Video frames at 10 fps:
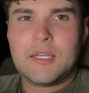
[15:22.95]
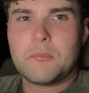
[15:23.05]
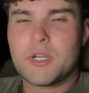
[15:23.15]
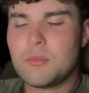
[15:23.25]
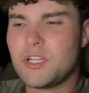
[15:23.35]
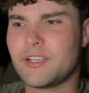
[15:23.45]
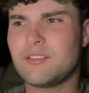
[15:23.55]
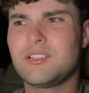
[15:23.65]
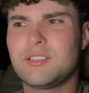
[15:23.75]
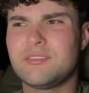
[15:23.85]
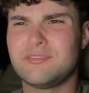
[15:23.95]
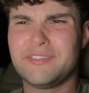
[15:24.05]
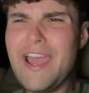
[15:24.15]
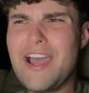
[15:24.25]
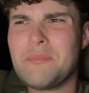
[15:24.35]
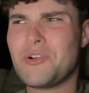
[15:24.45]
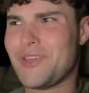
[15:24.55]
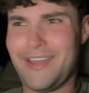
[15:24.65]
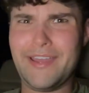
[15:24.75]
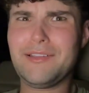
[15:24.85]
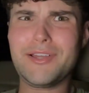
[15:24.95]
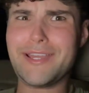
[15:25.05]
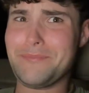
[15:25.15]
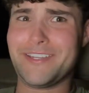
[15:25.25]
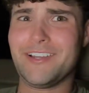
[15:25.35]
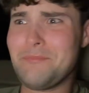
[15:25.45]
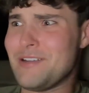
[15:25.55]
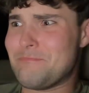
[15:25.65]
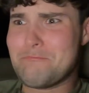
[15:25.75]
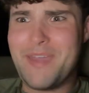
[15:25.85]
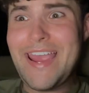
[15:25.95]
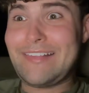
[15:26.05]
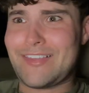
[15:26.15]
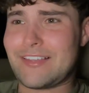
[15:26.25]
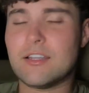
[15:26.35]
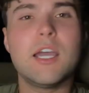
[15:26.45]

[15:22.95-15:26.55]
But I'm like, yeah, I'm okay. Look at me. I'm amazing.